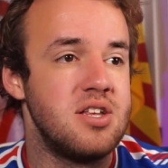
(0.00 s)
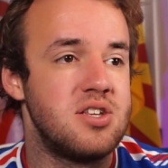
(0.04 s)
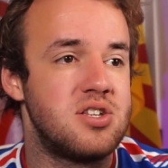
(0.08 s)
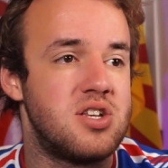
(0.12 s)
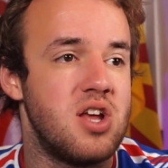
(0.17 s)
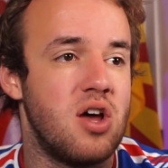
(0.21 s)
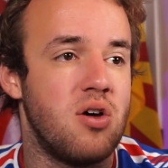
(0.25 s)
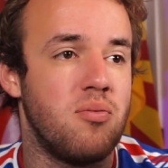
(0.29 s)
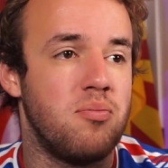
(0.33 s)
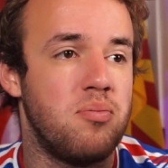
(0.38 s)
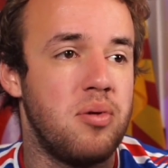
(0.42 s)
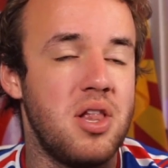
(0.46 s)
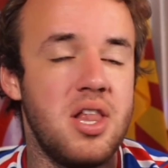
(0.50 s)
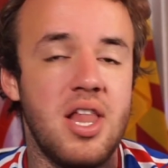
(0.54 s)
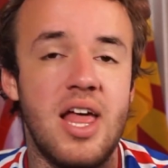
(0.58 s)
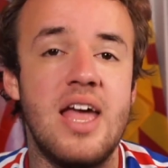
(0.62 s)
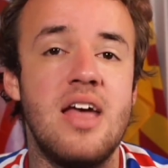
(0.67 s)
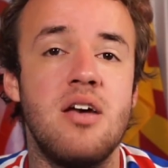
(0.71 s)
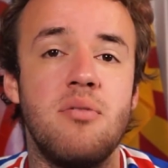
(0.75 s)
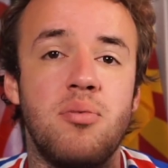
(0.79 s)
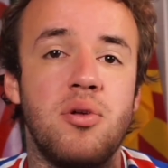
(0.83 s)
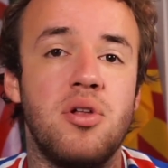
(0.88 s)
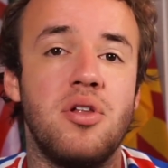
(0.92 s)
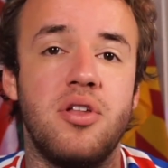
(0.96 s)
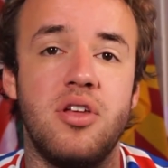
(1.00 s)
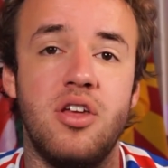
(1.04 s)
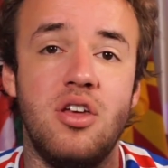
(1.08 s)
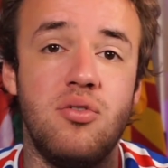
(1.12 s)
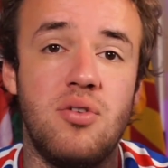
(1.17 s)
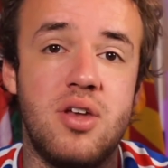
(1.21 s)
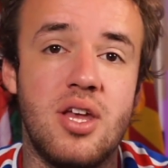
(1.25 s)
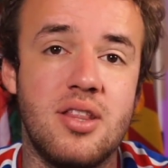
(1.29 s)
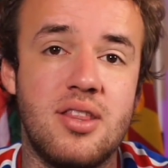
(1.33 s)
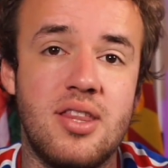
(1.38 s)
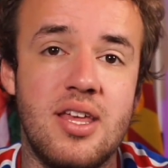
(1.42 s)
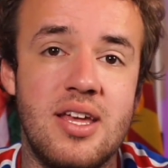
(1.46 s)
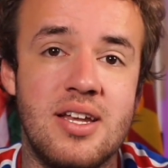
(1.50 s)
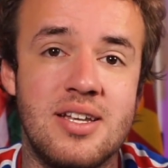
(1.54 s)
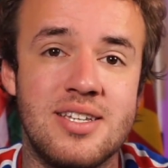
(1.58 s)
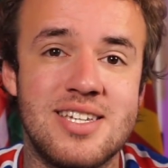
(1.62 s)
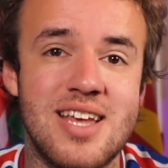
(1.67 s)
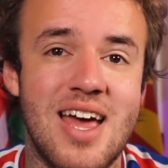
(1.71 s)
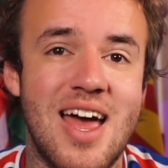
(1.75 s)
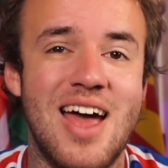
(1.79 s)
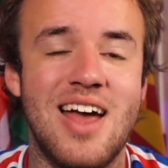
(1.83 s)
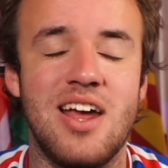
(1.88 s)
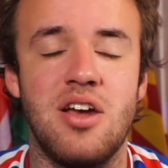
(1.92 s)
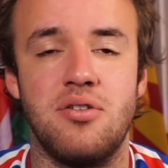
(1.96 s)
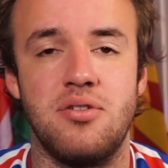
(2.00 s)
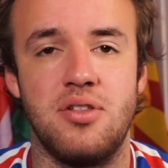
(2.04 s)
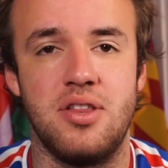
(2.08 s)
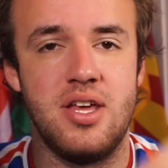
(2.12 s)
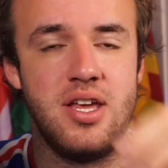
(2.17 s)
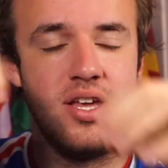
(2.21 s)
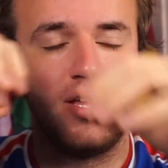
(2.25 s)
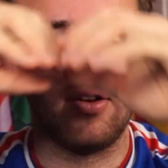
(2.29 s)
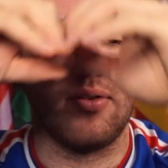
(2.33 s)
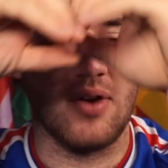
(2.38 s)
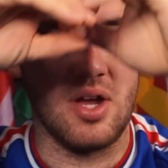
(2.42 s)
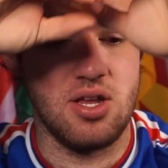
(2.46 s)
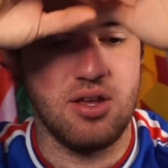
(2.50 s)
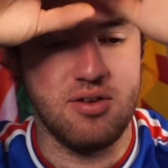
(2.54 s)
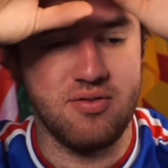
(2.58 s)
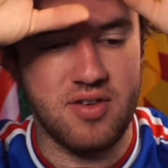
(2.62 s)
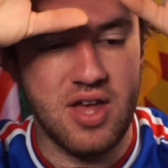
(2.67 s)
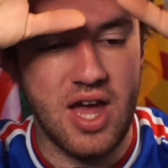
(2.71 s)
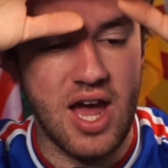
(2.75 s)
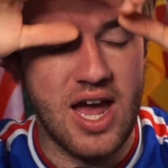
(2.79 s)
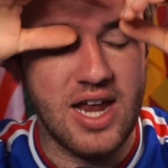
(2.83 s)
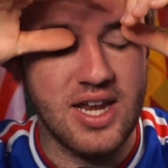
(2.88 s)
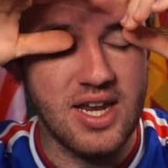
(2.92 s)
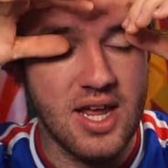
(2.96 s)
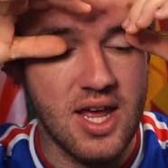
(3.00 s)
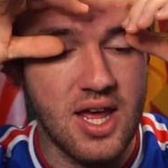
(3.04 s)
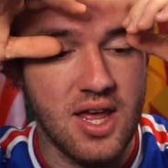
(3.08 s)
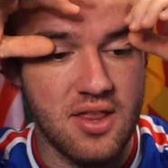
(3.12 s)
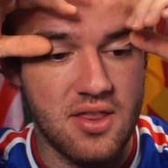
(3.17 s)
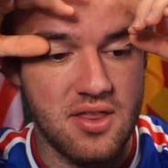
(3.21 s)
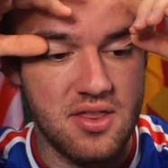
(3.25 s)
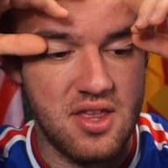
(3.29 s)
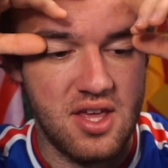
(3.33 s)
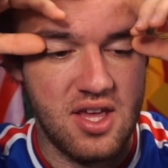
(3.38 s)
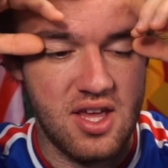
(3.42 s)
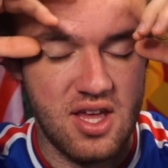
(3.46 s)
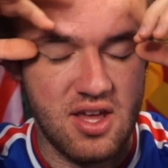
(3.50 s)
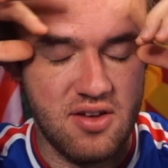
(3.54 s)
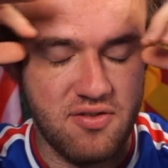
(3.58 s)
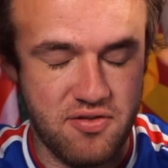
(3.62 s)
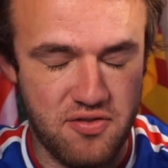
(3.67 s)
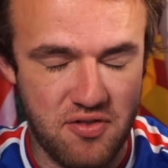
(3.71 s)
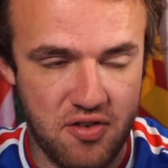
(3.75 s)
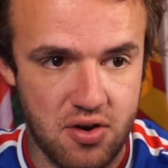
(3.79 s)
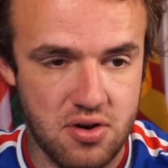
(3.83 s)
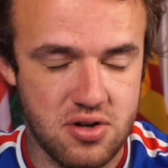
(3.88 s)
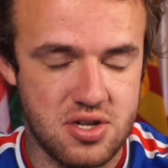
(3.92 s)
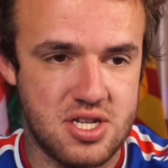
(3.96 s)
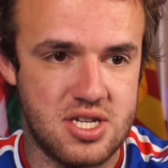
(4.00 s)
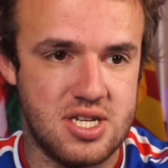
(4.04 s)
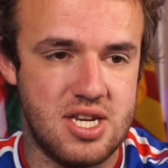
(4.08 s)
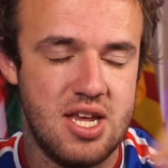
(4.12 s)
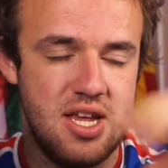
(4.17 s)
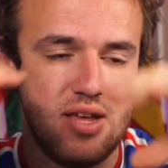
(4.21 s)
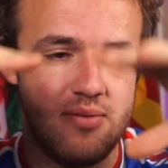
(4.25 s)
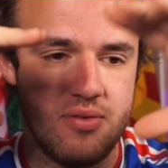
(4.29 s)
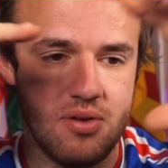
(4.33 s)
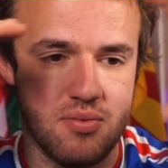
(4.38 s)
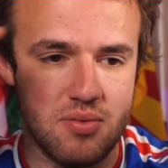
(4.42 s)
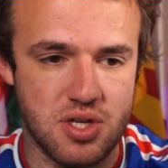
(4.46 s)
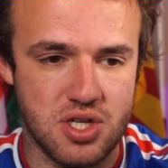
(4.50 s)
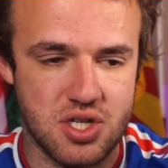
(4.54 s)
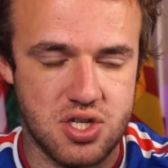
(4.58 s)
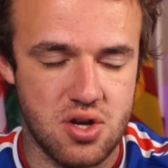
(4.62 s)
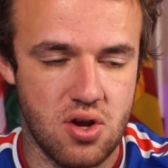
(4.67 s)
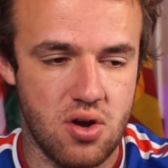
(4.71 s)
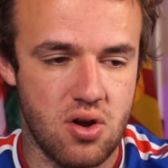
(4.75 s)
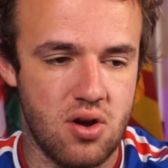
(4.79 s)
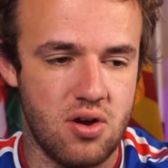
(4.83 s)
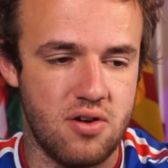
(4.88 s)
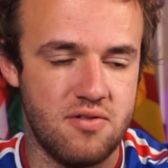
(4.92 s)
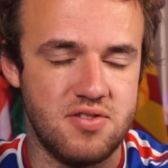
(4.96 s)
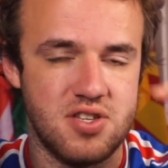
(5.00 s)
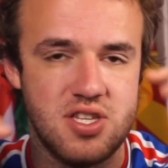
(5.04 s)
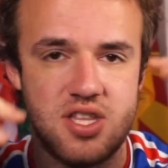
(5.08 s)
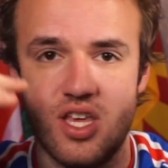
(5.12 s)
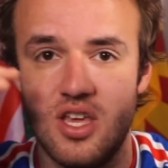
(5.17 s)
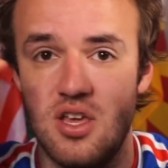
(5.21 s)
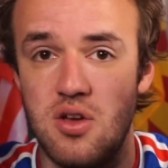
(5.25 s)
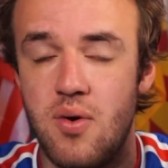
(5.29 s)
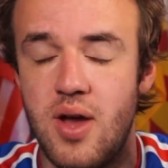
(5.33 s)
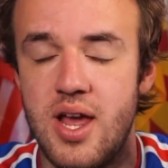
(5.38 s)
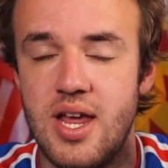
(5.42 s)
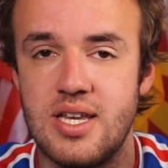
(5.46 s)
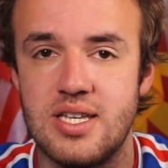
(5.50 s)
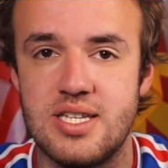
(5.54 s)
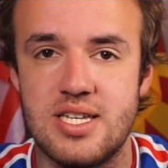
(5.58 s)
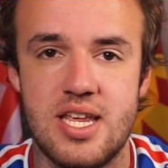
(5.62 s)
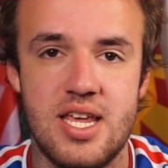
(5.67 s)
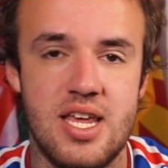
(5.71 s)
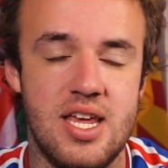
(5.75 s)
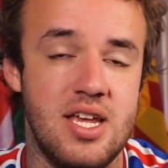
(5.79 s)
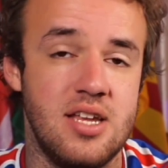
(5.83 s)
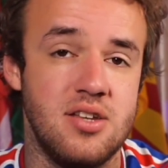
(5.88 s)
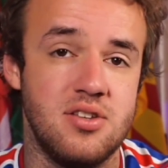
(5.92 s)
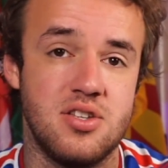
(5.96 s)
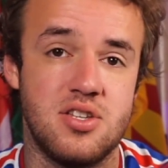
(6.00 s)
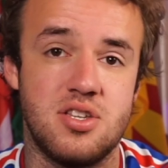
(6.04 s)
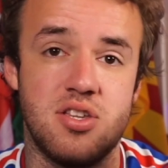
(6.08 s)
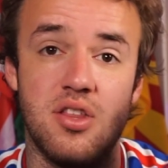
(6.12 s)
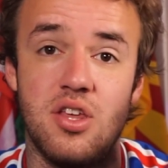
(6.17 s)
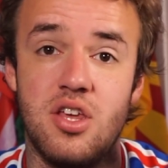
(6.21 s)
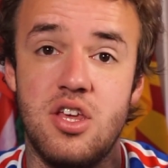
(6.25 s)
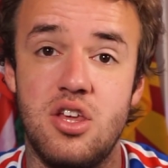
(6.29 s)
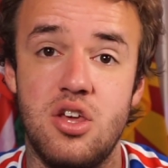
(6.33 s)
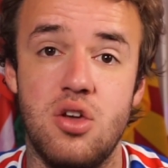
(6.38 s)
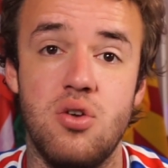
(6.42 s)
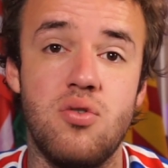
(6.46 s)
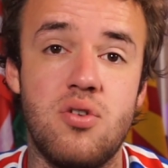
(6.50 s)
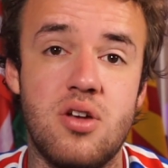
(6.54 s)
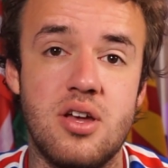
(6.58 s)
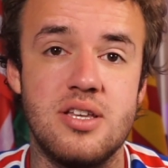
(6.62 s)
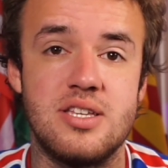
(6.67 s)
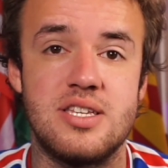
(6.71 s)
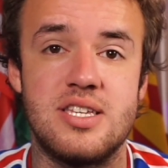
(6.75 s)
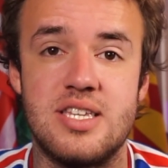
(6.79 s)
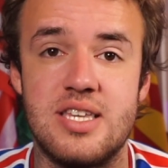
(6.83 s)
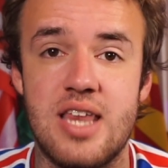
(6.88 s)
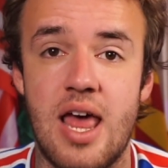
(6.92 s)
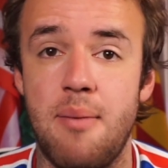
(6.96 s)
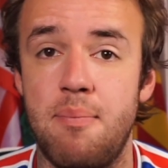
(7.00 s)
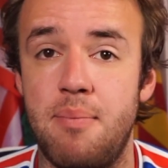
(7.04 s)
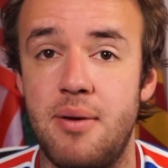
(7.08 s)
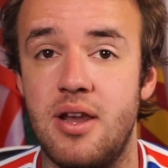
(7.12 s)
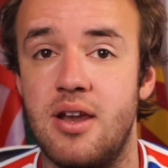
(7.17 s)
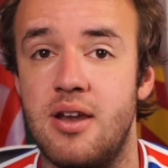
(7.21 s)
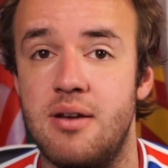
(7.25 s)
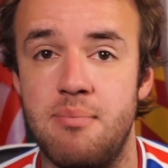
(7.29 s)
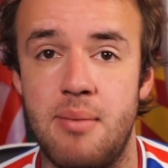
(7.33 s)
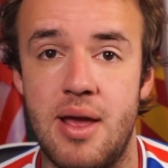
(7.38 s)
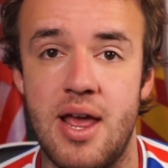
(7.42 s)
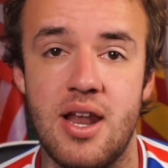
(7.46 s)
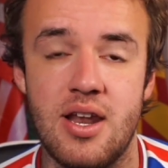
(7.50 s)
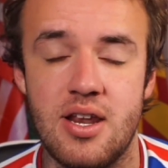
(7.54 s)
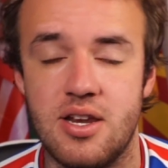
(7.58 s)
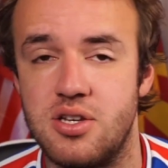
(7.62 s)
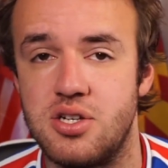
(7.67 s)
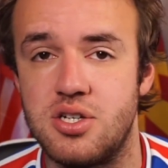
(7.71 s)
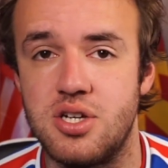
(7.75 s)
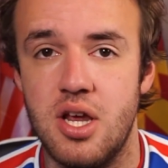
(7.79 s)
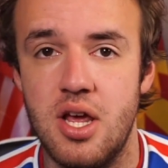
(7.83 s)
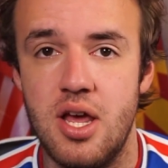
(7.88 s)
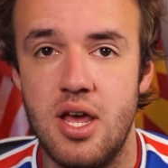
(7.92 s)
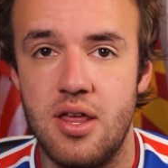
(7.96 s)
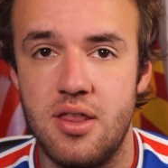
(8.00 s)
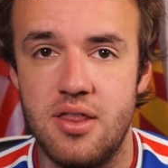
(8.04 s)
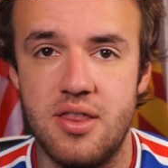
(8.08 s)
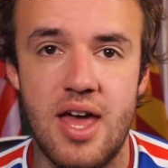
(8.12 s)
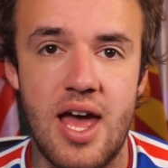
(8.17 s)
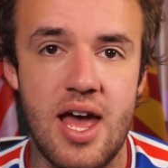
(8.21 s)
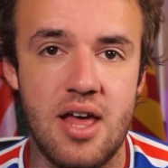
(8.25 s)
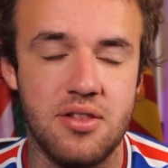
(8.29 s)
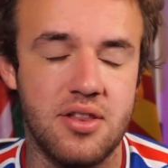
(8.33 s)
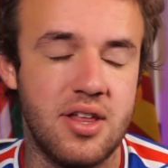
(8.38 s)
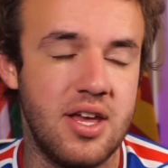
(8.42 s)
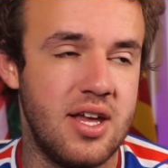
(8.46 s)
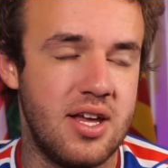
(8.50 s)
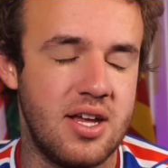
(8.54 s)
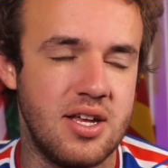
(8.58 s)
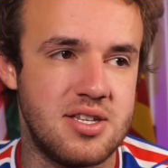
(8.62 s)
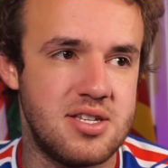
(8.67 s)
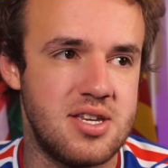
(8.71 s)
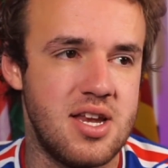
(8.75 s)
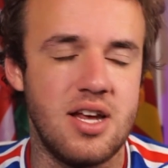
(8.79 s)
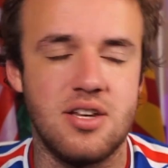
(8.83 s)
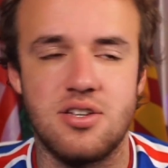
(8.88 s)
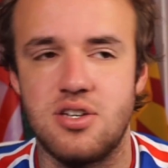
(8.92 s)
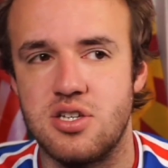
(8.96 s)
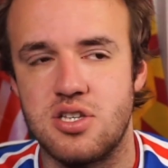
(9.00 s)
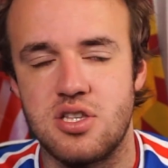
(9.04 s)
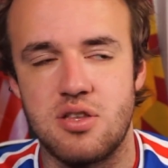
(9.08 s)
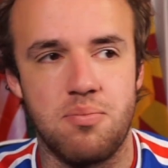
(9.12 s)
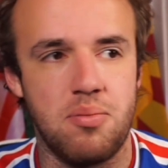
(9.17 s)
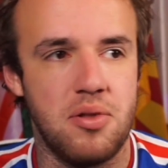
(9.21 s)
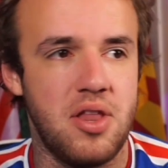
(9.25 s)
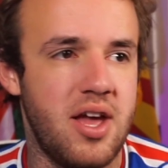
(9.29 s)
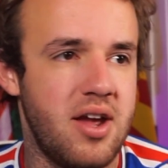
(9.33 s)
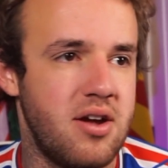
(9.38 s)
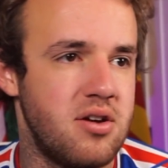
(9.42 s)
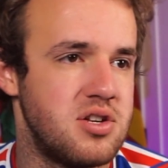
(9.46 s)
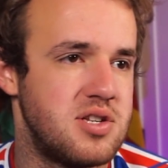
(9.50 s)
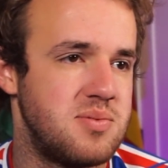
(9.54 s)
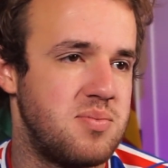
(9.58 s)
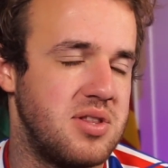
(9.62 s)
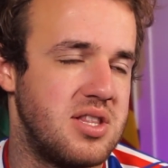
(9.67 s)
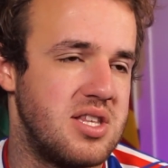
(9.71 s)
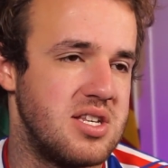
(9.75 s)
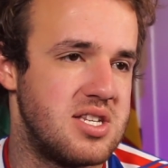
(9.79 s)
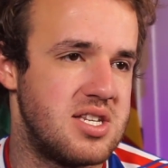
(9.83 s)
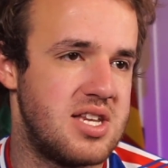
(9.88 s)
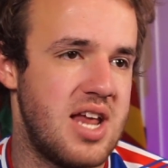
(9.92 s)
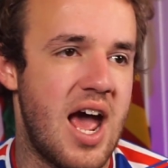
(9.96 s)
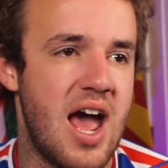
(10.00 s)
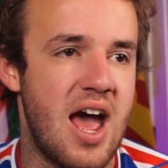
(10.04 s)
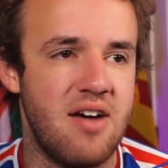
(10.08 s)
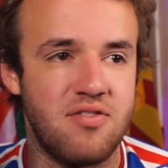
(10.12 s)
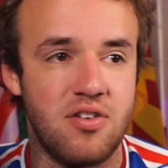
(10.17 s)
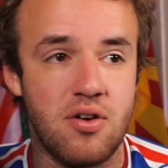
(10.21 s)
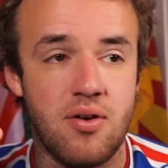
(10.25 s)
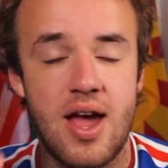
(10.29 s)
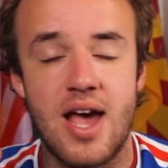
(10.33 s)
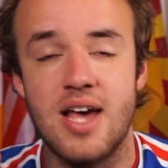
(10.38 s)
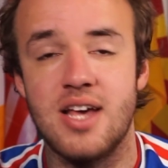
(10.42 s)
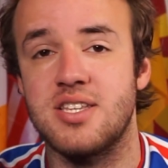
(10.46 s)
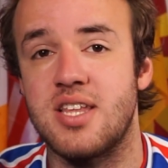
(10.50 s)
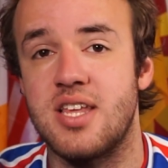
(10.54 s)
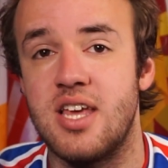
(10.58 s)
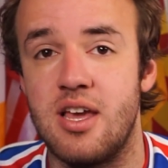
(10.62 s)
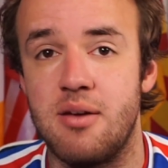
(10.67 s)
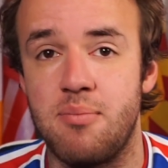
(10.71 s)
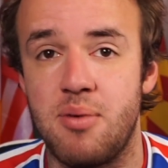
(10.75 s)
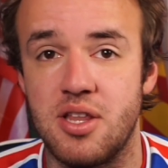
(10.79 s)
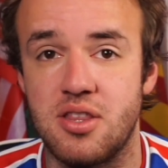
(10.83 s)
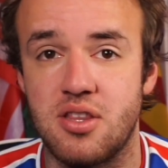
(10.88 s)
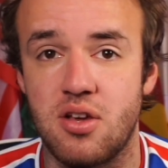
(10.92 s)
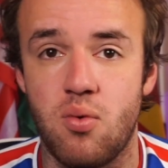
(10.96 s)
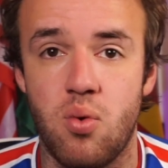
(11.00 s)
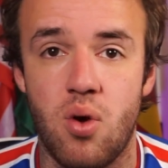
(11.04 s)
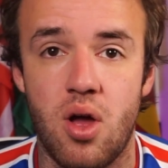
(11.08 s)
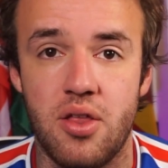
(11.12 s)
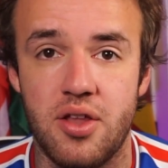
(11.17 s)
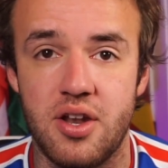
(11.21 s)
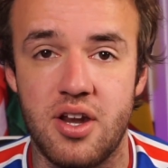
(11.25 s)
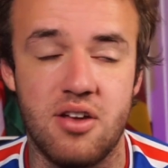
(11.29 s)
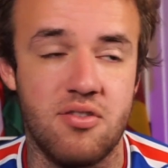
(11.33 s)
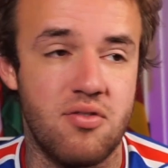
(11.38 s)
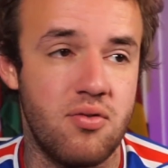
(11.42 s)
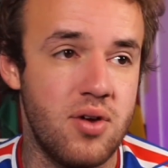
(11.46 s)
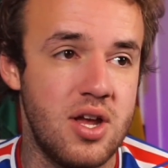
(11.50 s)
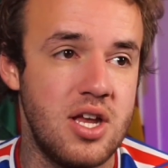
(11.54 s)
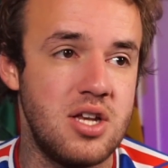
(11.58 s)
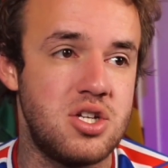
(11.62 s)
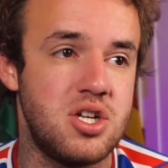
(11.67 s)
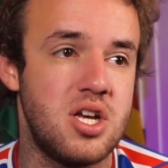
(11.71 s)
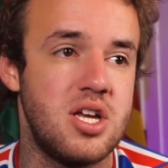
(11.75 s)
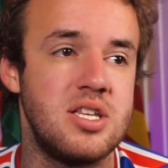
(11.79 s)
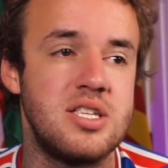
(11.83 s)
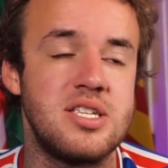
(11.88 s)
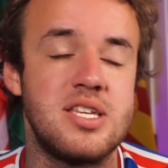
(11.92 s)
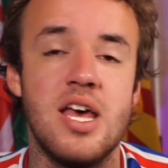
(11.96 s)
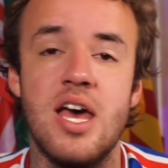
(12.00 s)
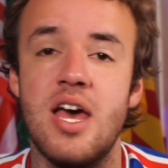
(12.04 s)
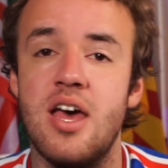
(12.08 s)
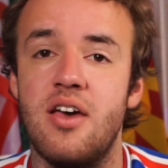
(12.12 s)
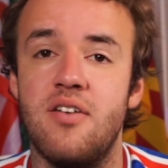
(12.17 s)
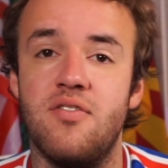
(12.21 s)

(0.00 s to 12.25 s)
So playable, you get the entire league, right? You've got the first team, the reserves, the U18s, so that you could step in and manage that league. It's not just the players, but the staff. You're asking about the quality of regens.